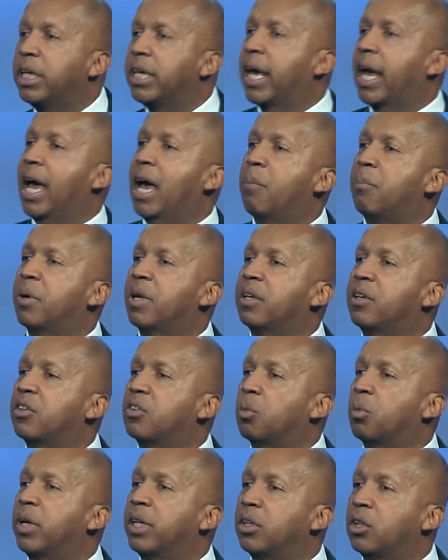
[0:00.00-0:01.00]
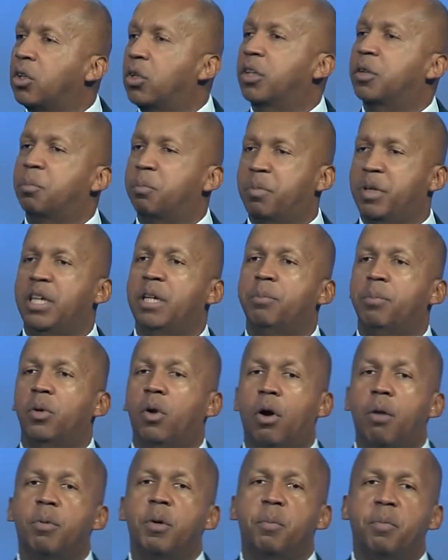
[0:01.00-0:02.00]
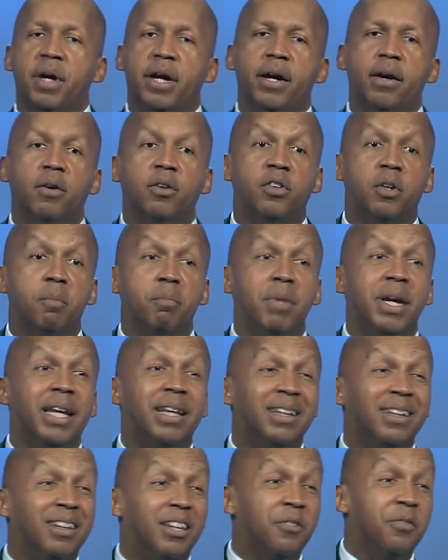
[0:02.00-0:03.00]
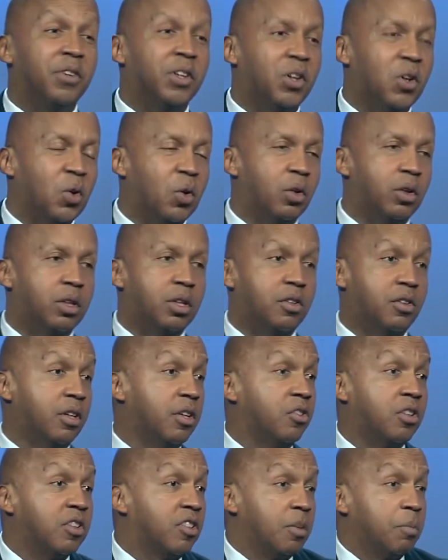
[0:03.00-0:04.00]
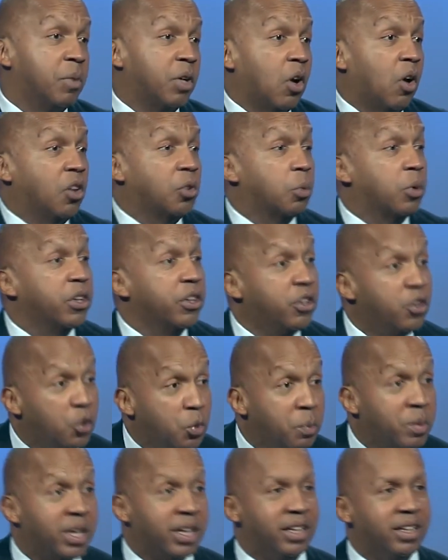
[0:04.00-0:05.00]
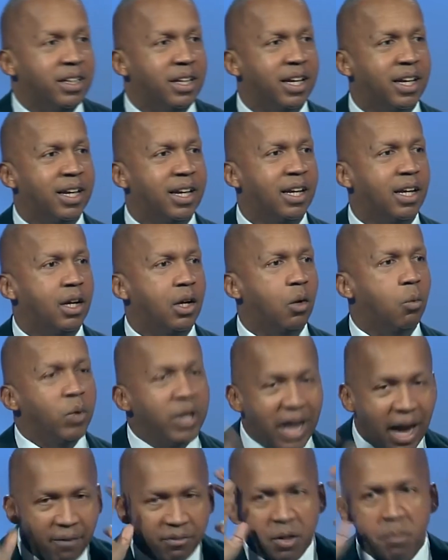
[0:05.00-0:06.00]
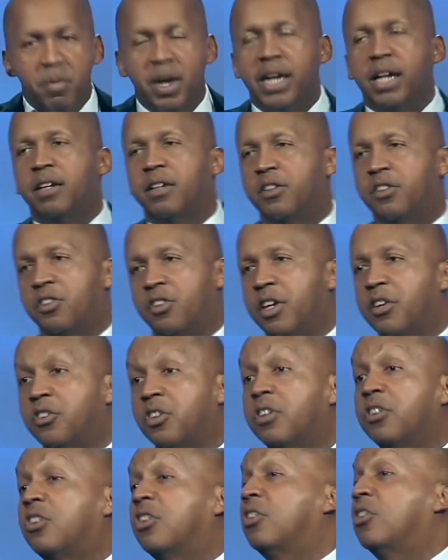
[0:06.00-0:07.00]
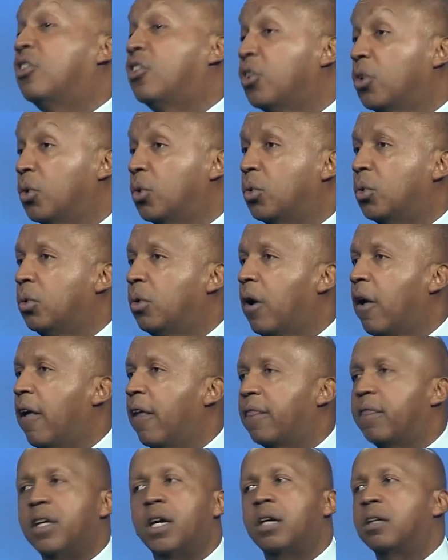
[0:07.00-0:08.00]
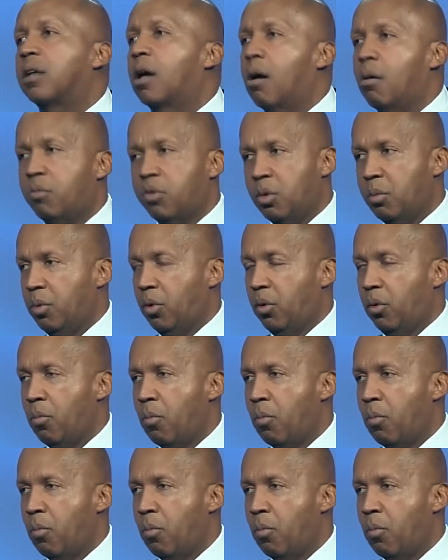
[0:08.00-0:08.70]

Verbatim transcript: happens when good people are prepared to make difficult decisions. And because we're human, we have to make a decision to do the uncomfortable.